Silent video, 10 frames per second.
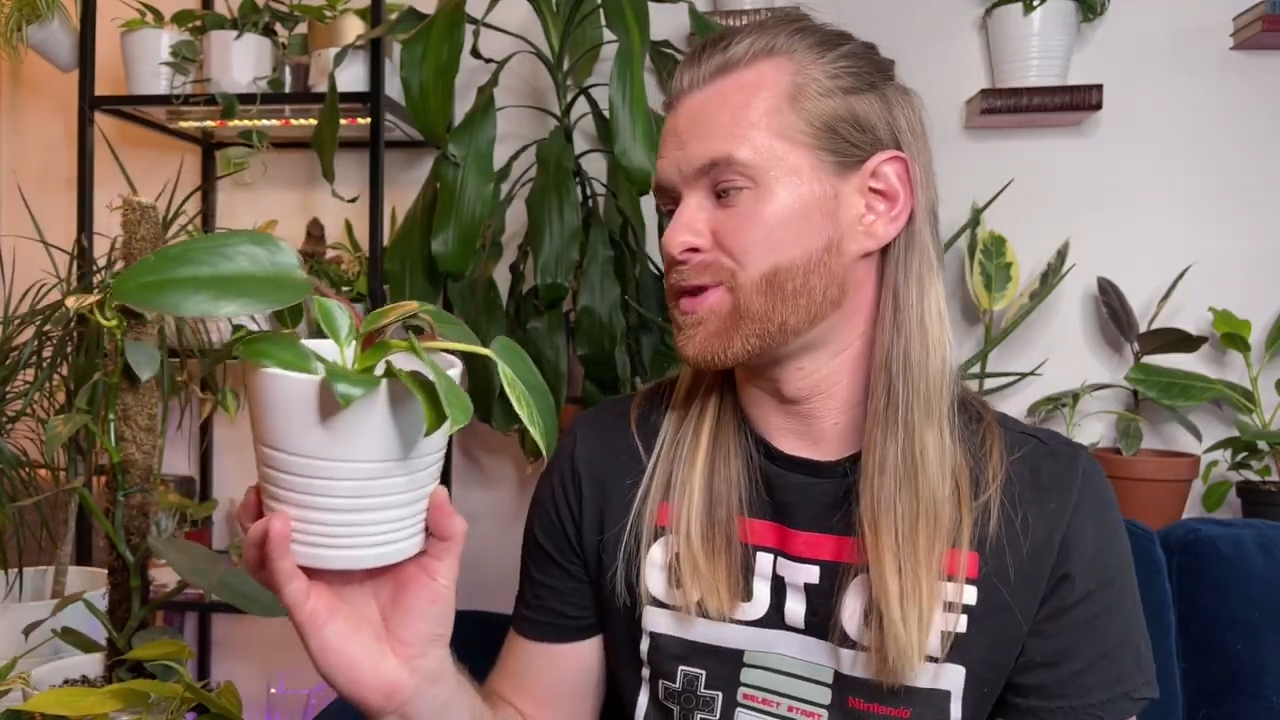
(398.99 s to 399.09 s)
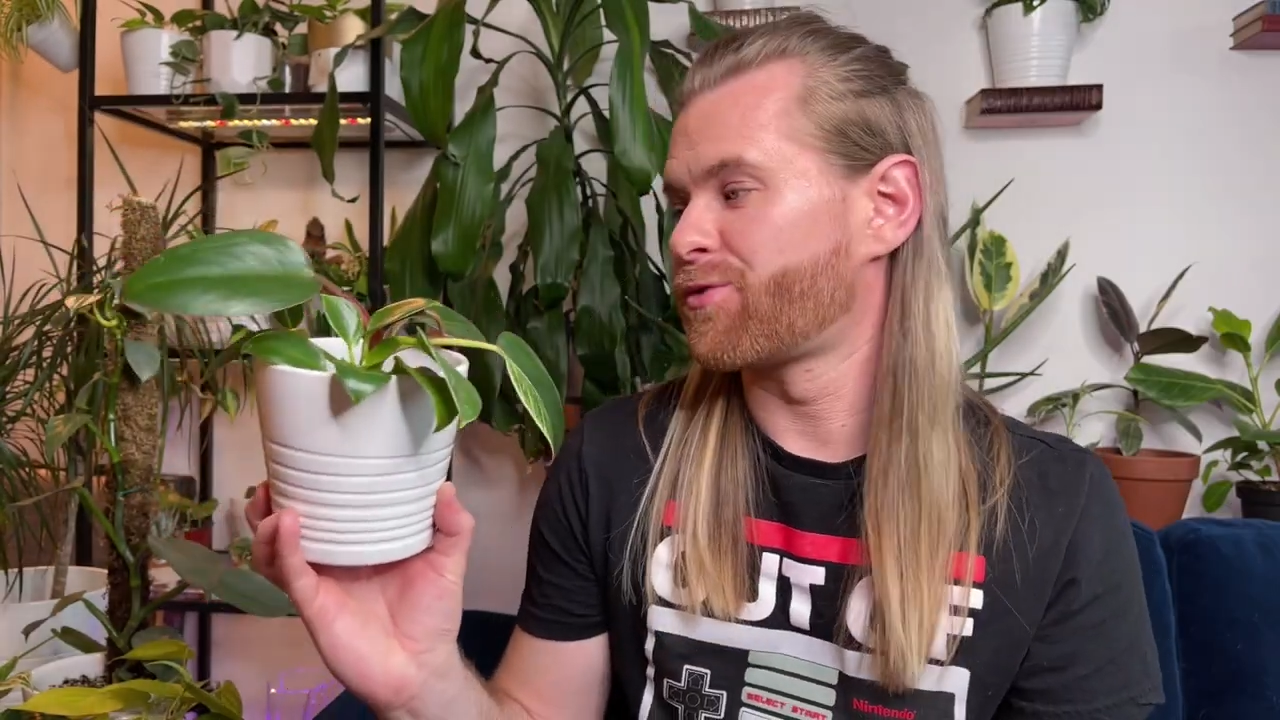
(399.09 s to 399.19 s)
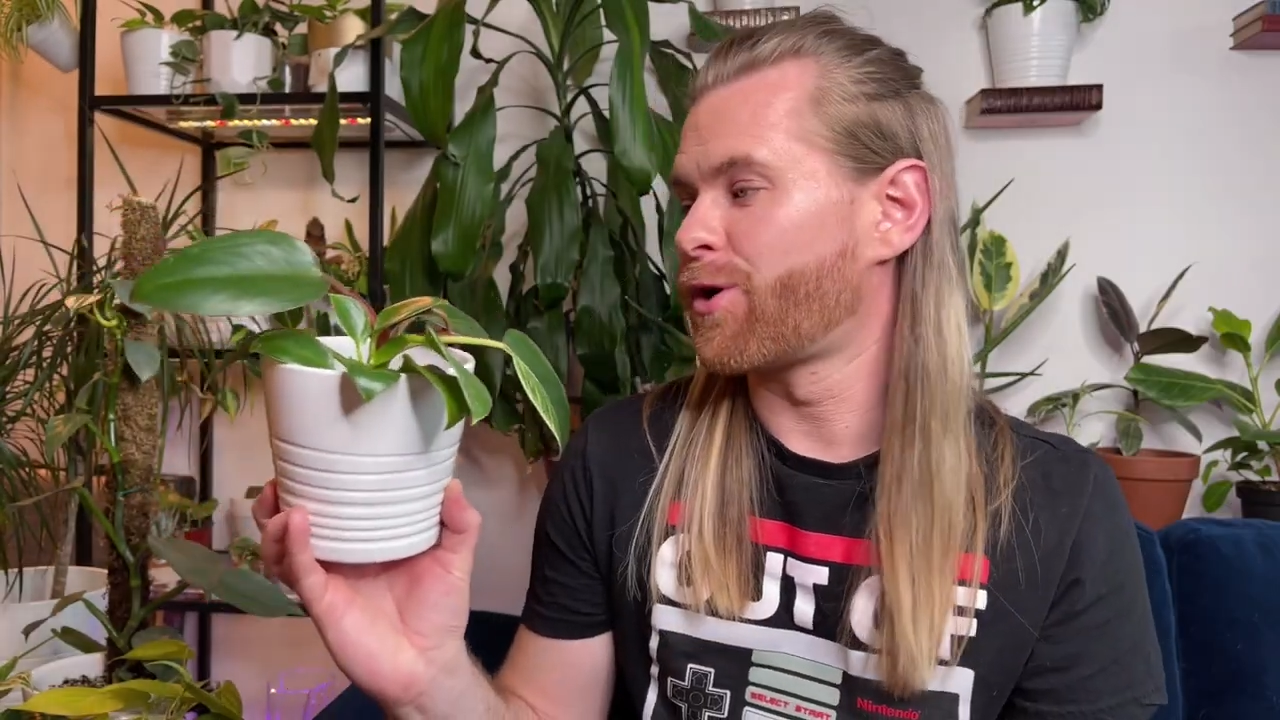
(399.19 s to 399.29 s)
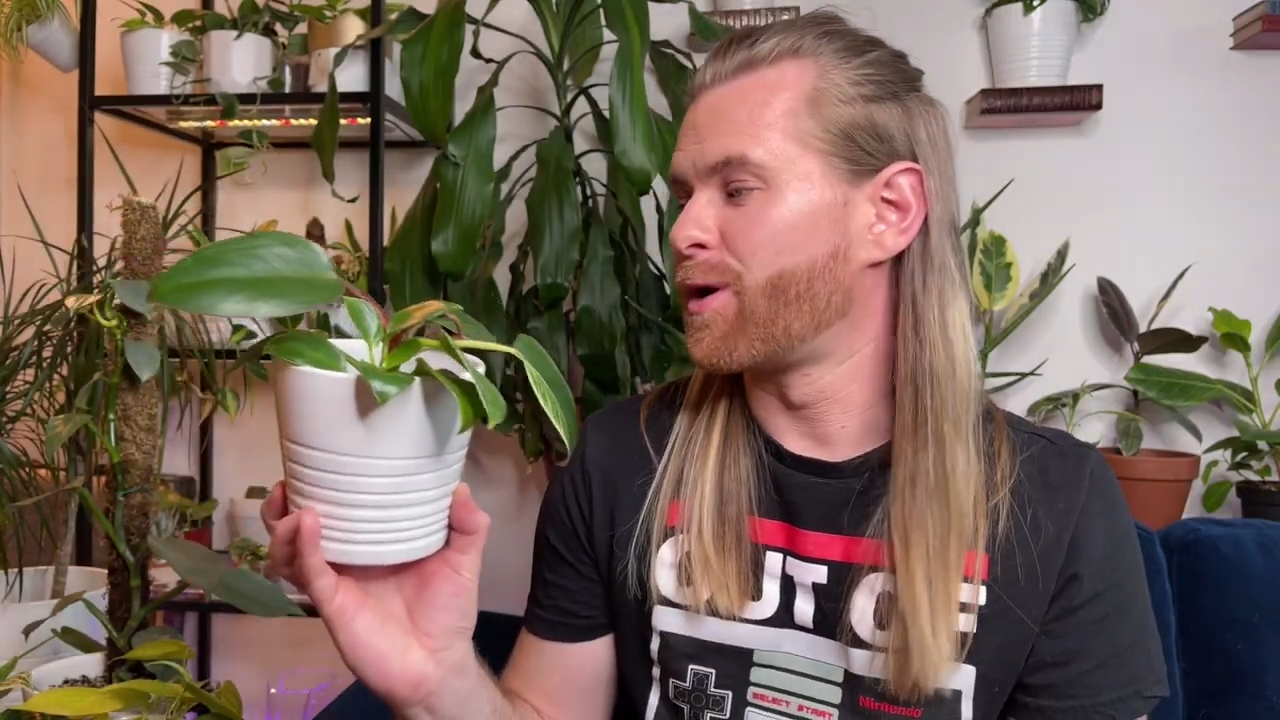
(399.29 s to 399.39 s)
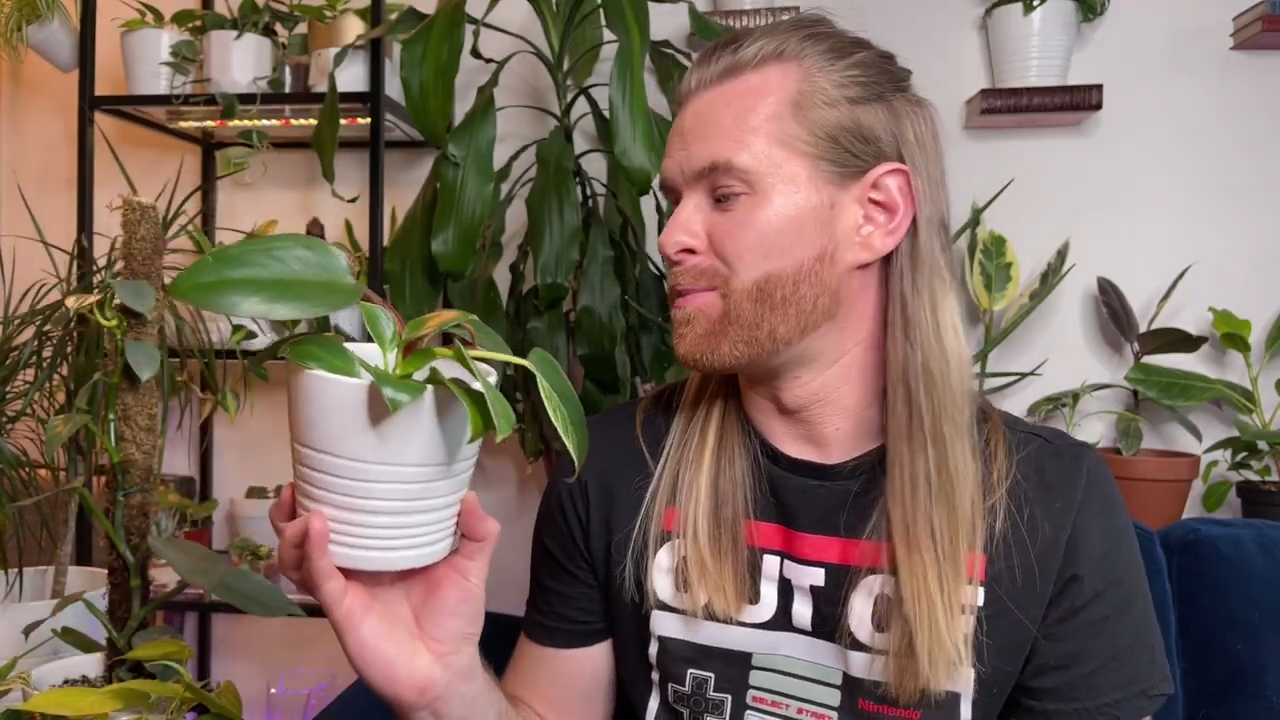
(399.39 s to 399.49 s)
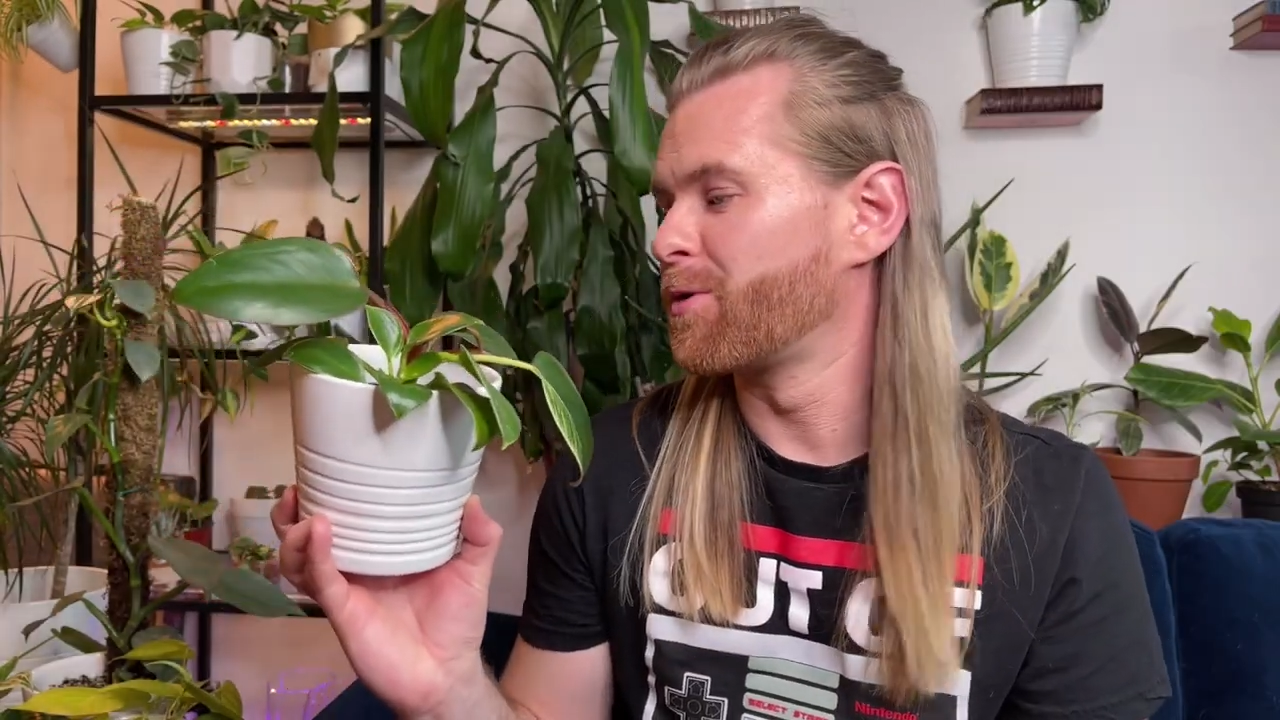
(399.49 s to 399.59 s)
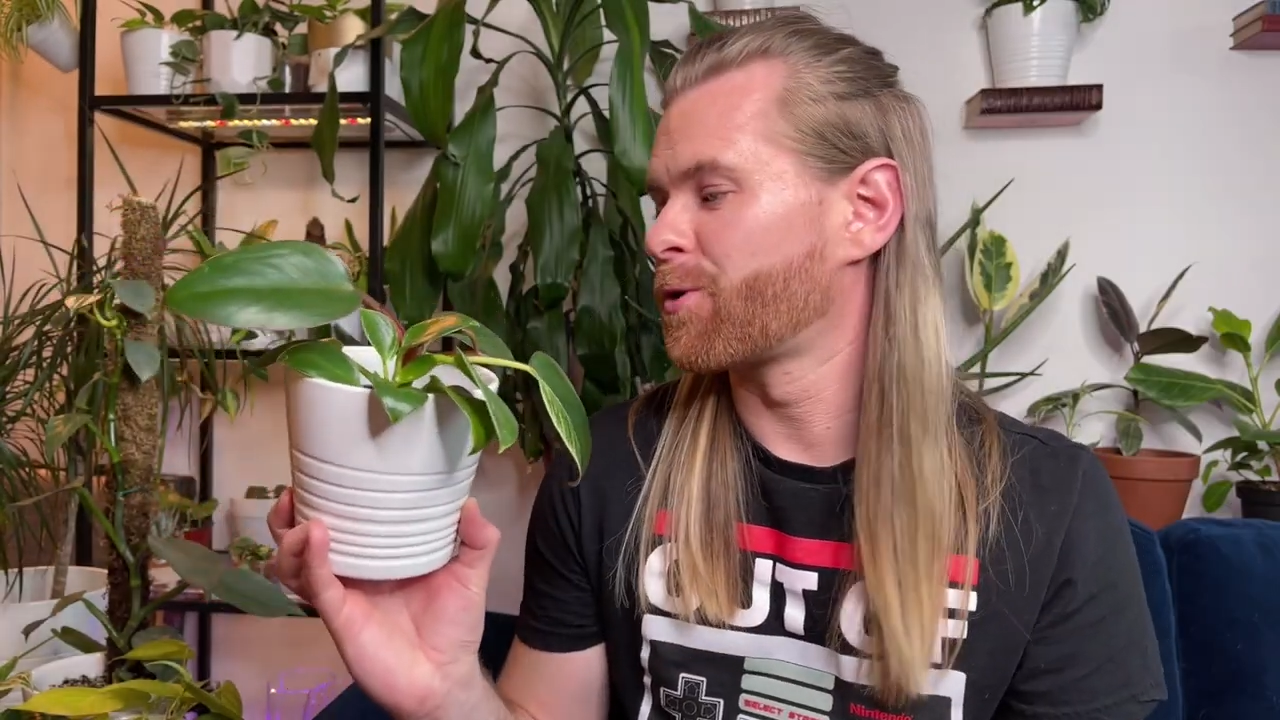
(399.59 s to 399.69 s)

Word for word: from